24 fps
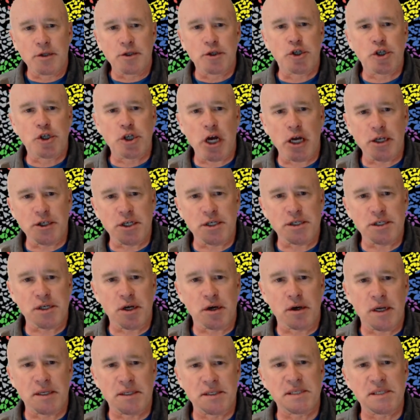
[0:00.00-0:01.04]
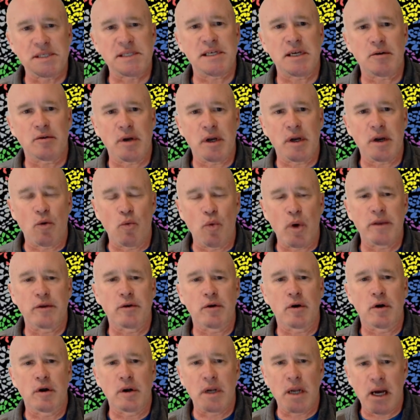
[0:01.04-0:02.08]
judges are considering
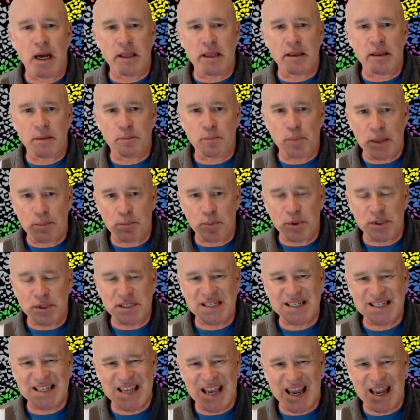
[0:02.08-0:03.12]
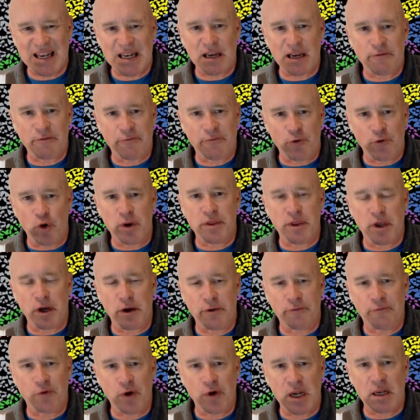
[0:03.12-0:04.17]
whether or not the people standing for
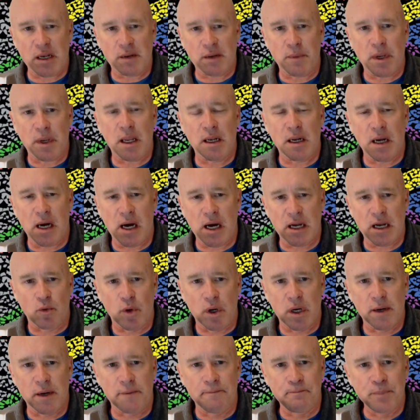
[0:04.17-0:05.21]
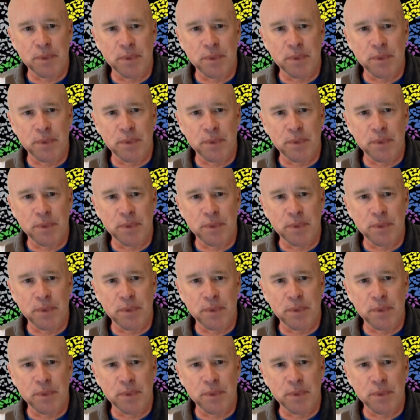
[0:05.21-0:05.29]
their freedom in Ottawa